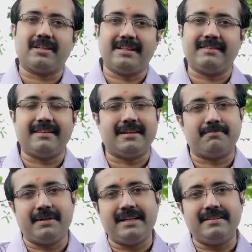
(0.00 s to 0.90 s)
they say that
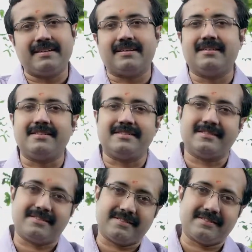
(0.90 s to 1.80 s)
pain is a
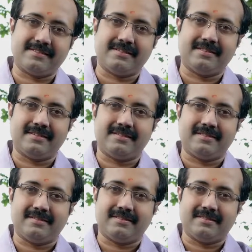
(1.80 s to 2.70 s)
curse.
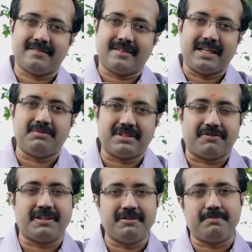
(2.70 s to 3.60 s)
I am
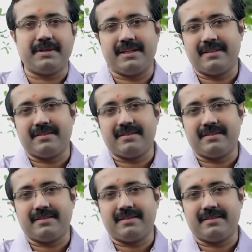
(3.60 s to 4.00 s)
suffering with pain.